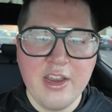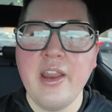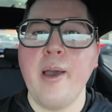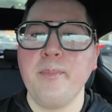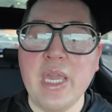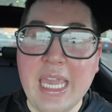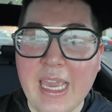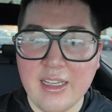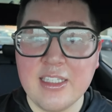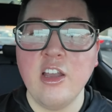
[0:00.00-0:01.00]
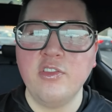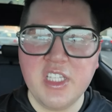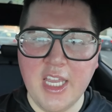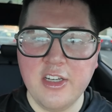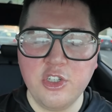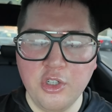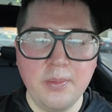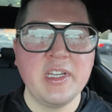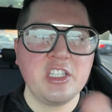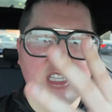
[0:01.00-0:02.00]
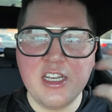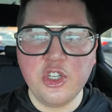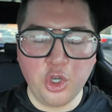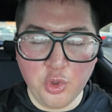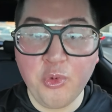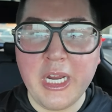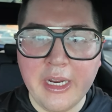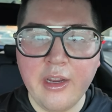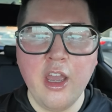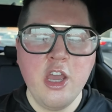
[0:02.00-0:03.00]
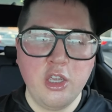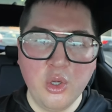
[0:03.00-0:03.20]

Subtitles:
not being self-centered, but centering